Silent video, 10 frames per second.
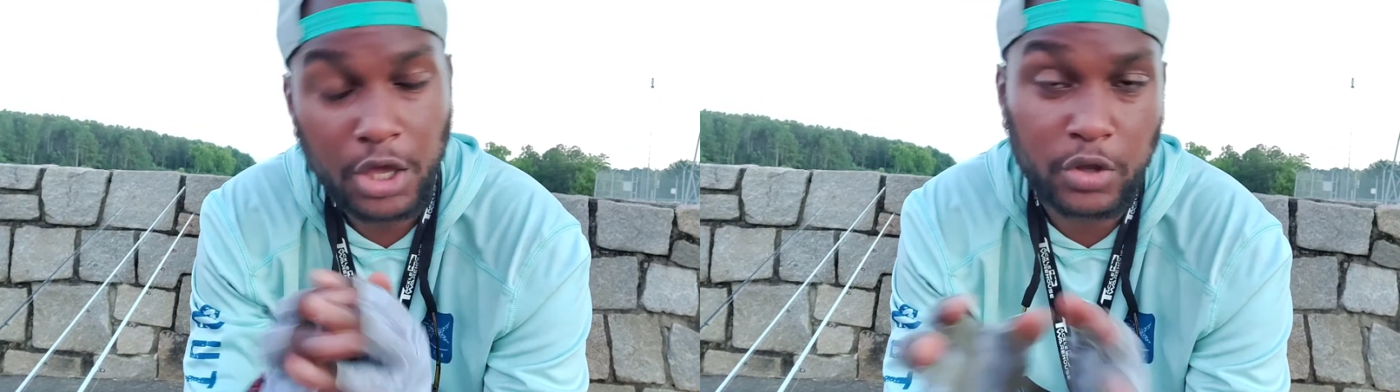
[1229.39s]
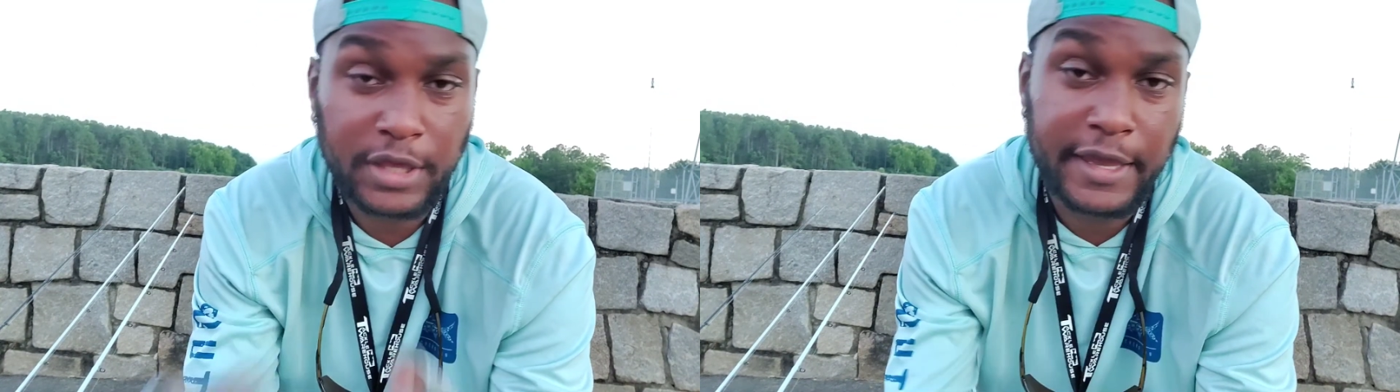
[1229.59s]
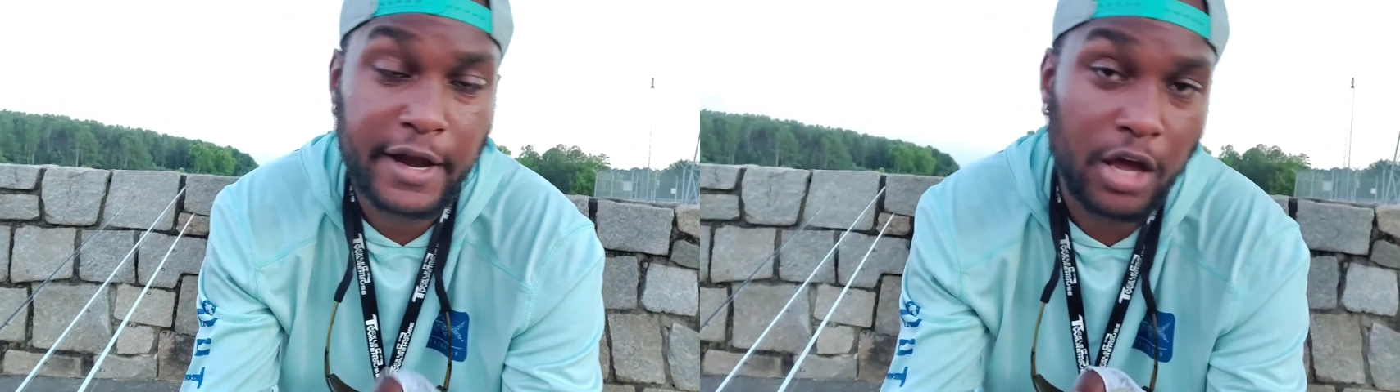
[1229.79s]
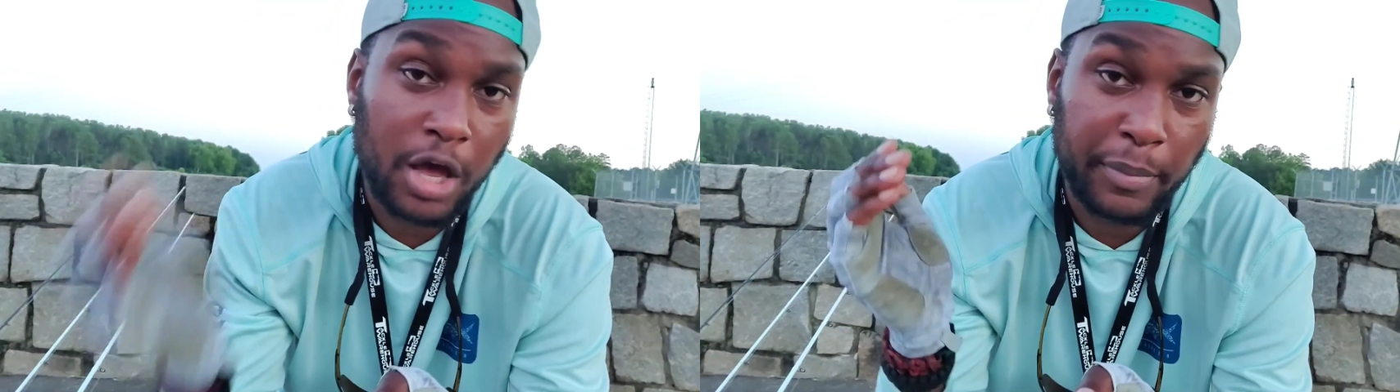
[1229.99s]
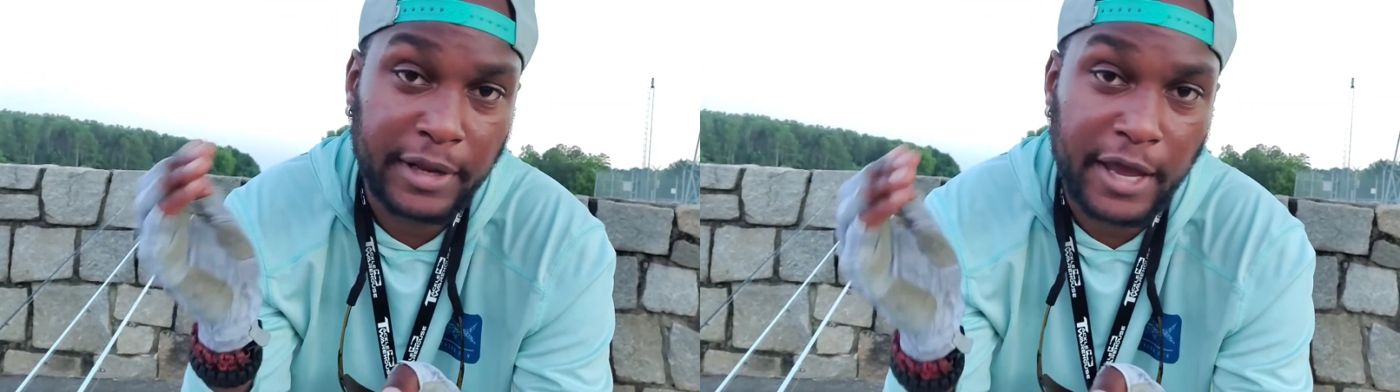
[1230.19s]
You can get
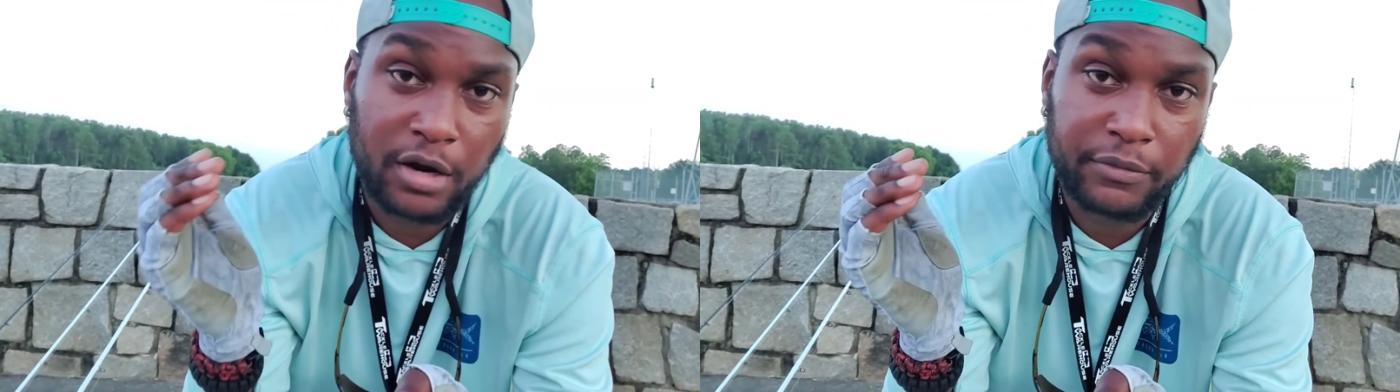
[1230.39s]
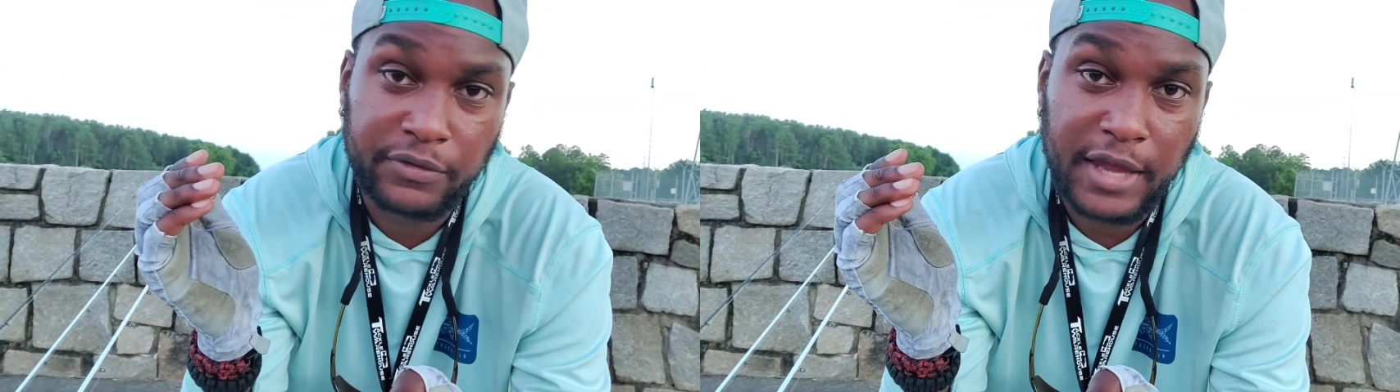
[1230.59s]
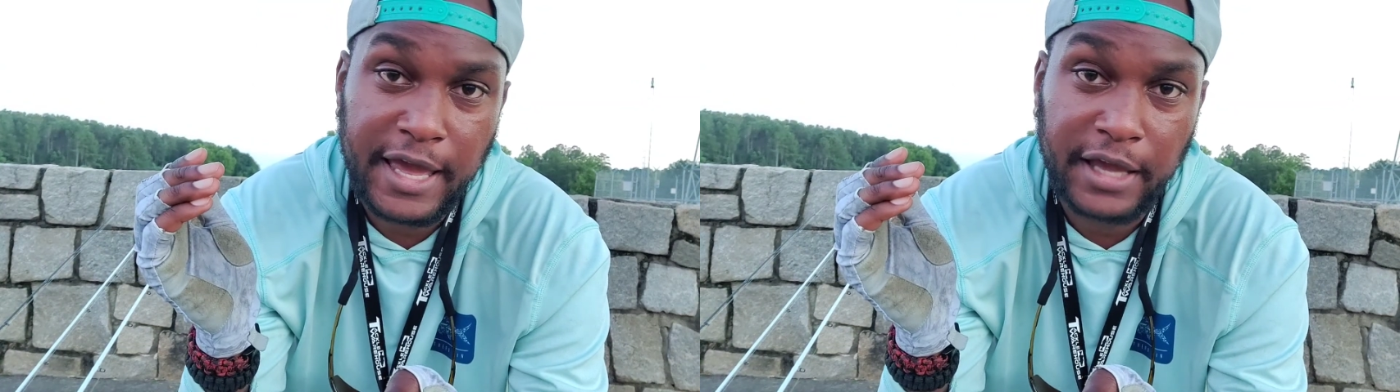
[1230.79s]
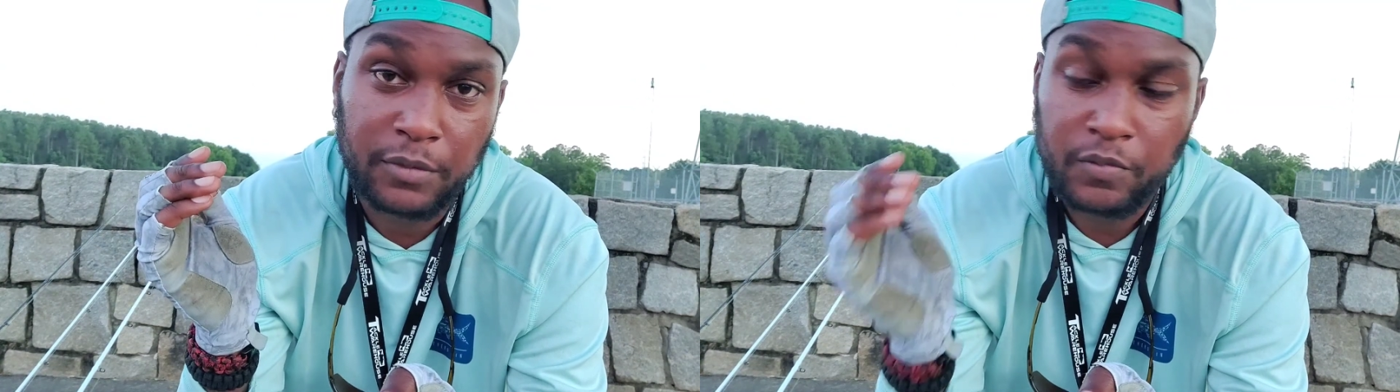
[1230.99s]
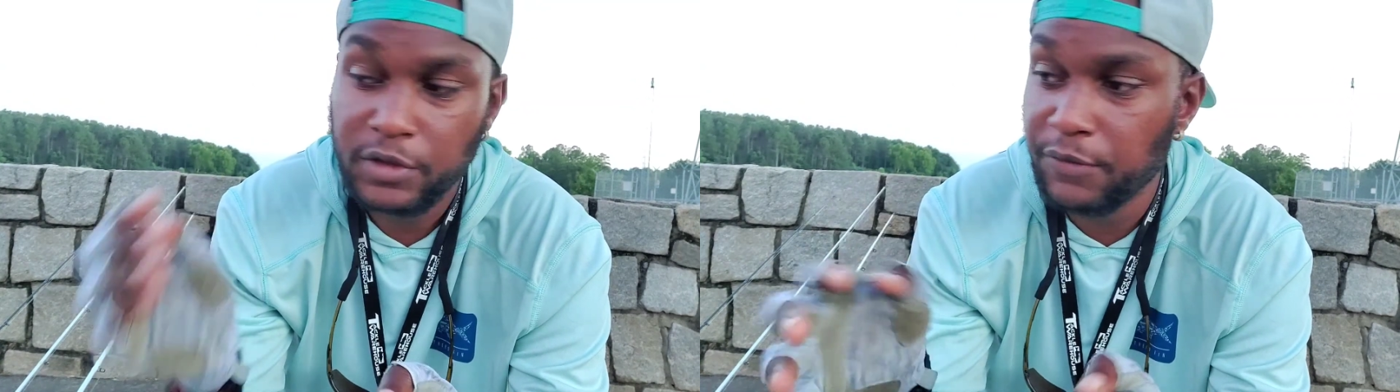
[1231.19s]
it up and out of a
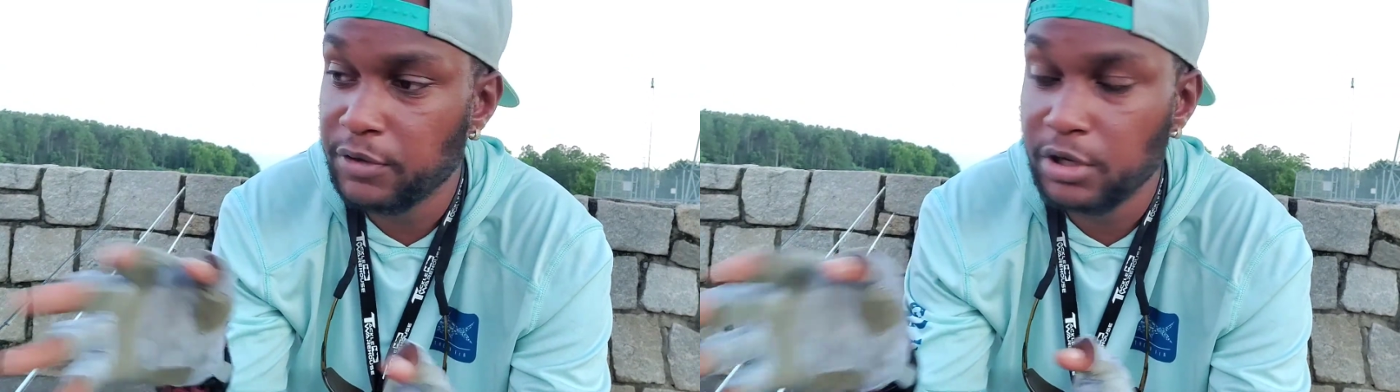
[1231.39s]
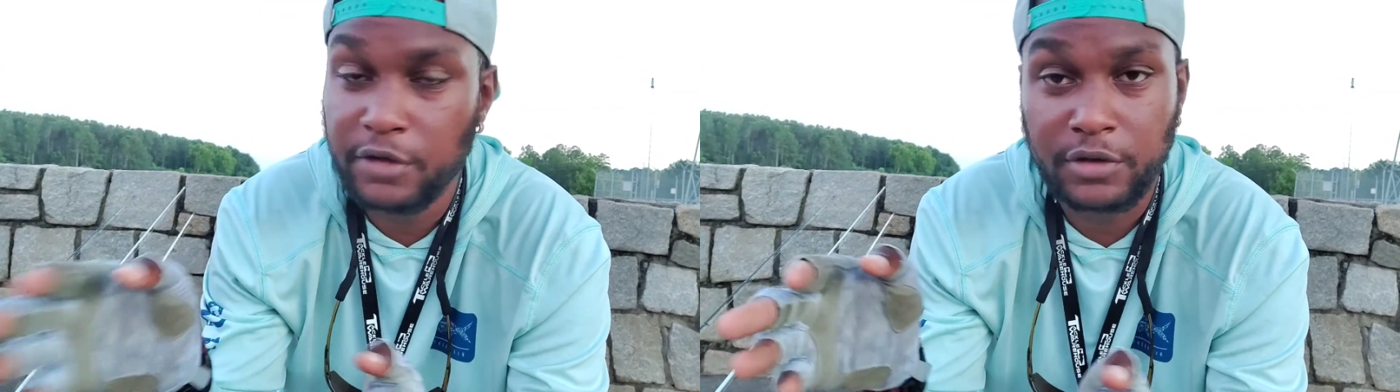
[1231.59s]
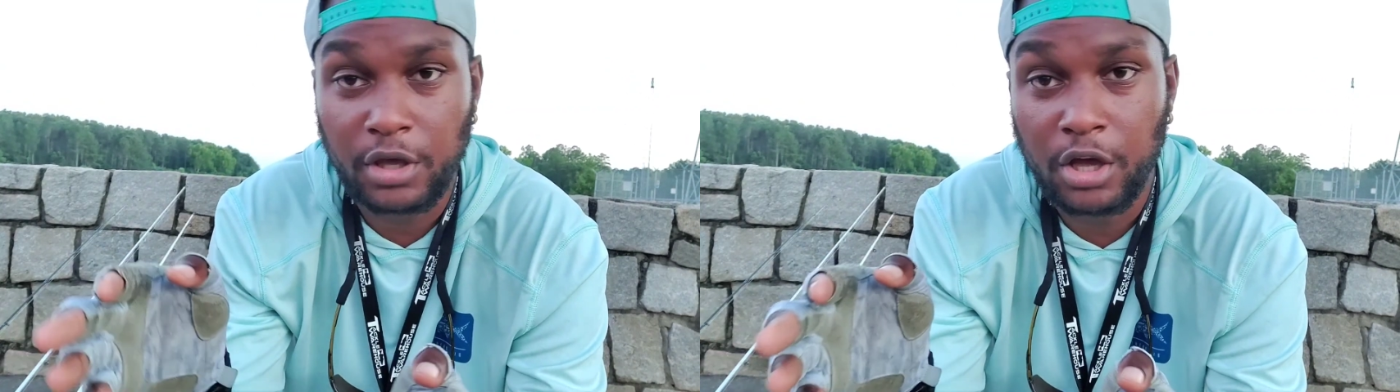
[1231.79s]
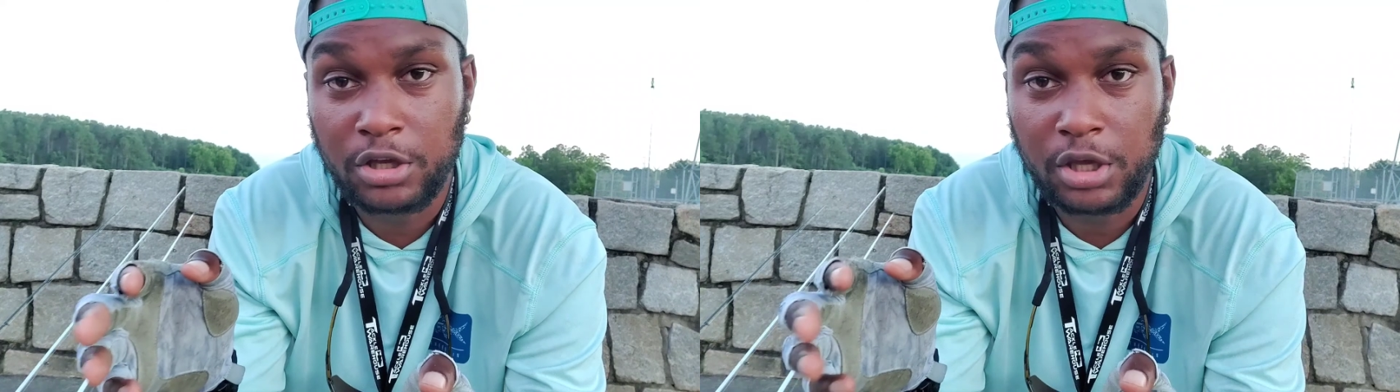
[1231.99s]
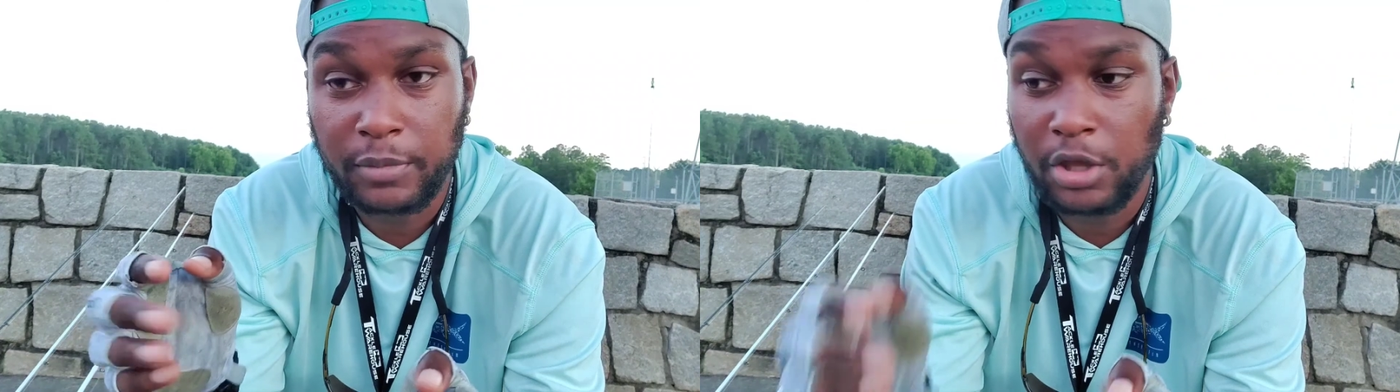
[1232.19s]
snag if it does get
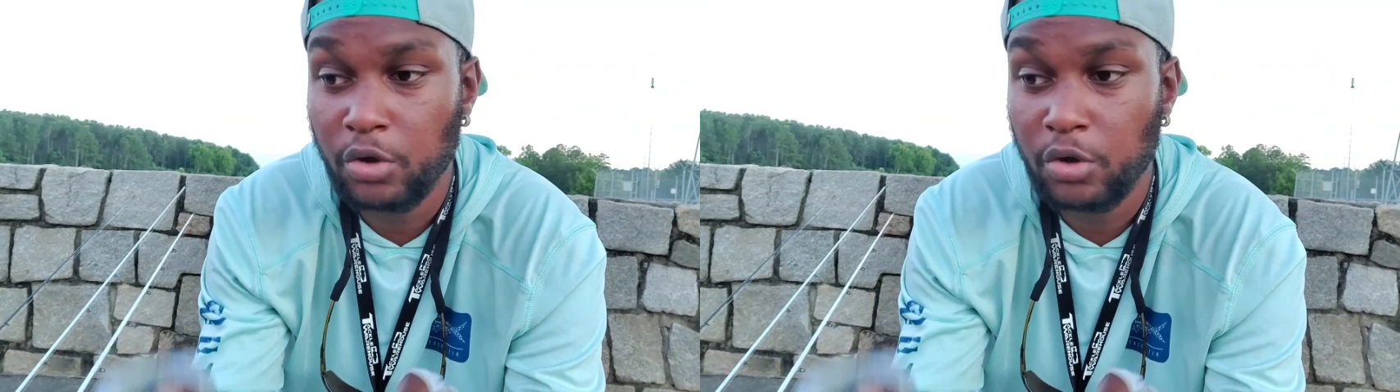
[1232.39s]
hung up,